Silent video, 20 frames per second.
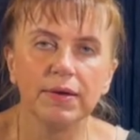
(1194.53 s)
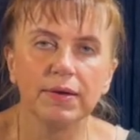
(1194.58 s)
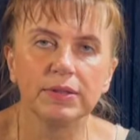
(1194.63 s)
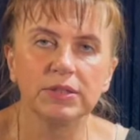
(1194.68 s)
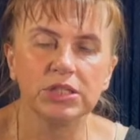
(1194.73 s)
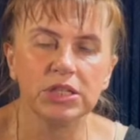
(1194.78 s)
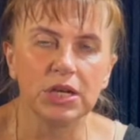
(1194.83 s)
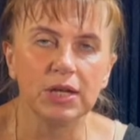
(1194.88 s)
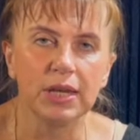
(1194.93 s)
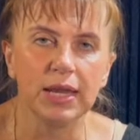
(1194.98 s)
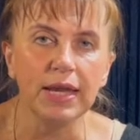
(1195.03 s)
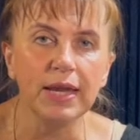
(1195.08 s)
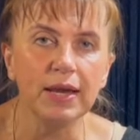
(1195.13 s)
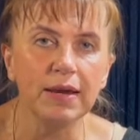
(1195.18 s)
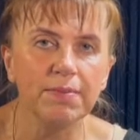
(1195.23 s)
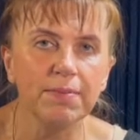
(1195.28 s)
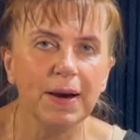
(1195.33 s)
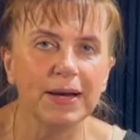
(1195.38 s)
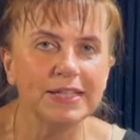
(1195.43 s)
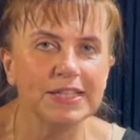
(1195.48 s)
technique,
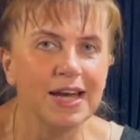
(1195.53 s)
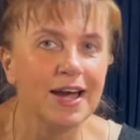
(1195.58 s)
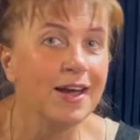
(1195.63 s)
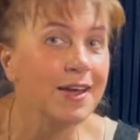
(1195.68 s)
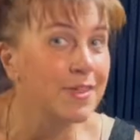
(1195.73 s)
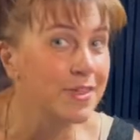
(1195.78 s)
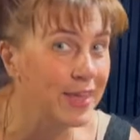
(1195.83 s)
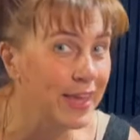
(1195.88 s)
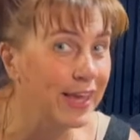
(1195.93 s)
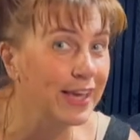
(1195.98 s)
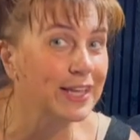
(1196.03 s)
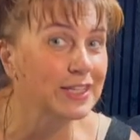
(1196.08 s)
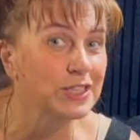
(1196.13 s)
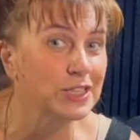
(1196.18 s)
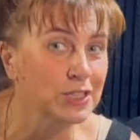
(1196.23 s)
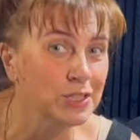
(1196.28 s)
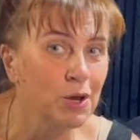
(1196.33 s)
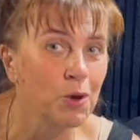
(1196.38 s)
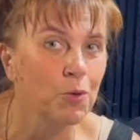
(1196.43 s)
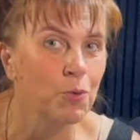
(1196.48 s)
but I think
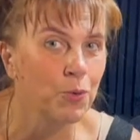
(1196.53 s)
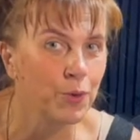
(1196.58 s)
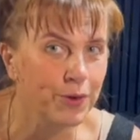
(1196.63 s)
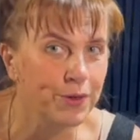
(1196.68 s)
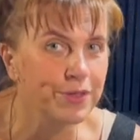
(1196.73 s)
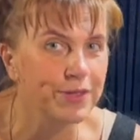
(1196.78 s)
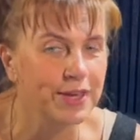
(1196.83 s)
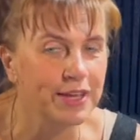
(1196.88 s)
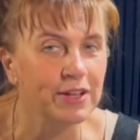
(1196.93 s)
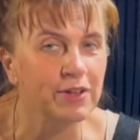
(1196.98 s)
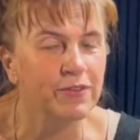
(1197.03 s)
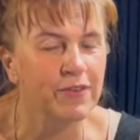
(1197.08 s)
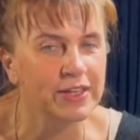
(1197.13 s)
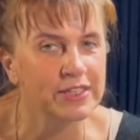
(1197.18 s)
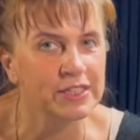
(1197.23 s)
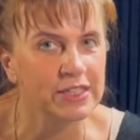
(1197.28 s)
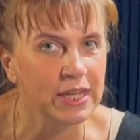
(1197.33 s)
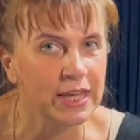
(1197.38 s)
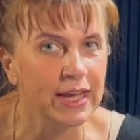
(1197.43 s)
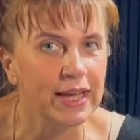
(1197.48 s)
it's worth
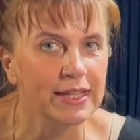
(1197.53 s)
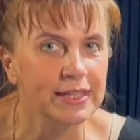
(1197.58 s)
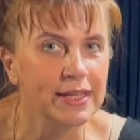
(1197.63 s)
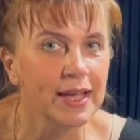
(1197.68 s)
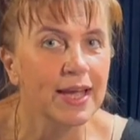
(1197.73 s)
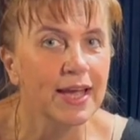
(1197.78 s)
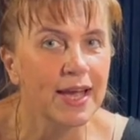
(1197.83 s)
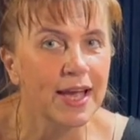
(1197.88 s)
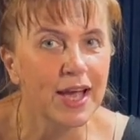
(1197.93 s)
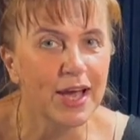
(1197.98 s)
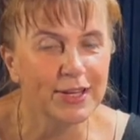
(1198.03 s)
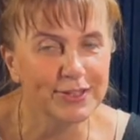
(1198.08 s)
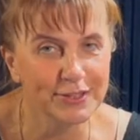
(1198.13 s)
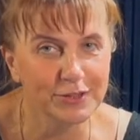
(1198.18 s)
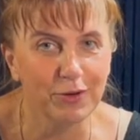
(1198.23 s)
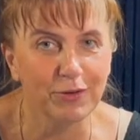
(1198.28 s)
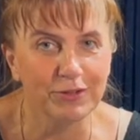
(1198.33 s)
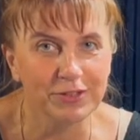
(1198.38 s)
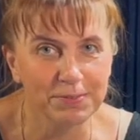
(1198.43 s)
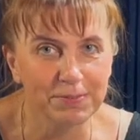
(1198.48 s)
investing in
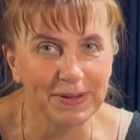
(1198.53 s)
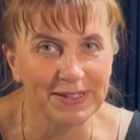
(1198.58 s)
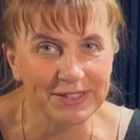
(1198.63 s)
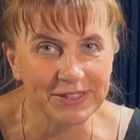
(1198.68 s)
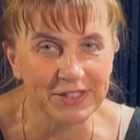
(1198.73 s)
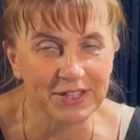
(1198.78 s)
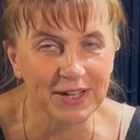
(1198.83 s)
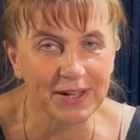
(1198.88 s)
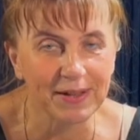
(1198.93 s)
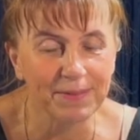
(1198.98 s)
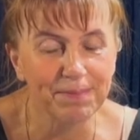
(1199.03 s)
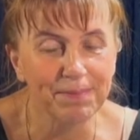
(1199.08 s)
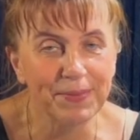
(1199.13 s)
soft pastel.